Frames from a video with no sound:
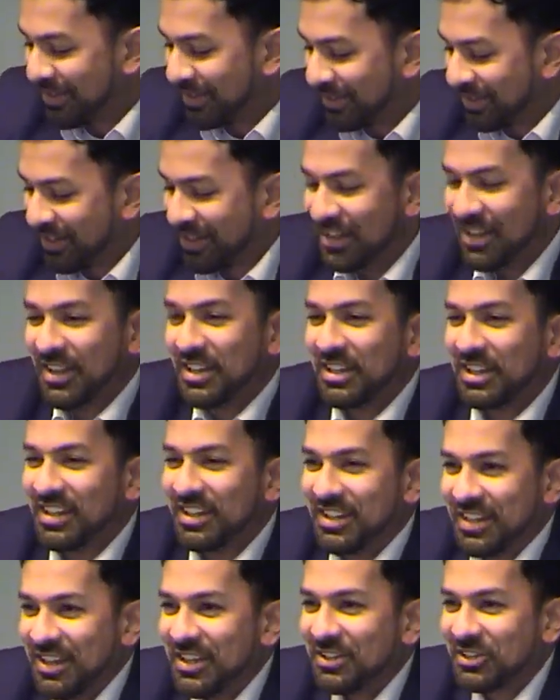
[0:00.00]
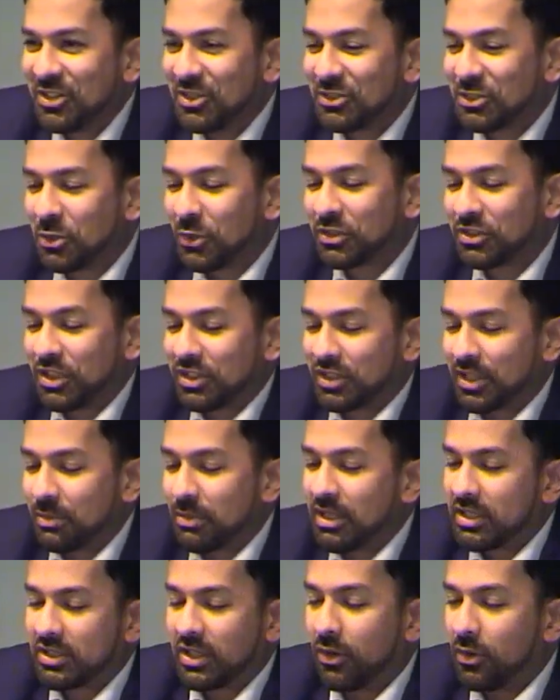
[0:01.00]
Okay, so the school system
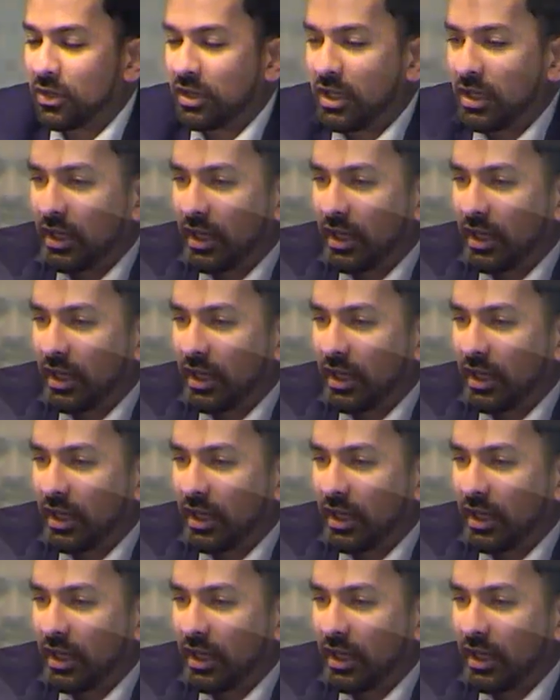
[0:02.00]
is only,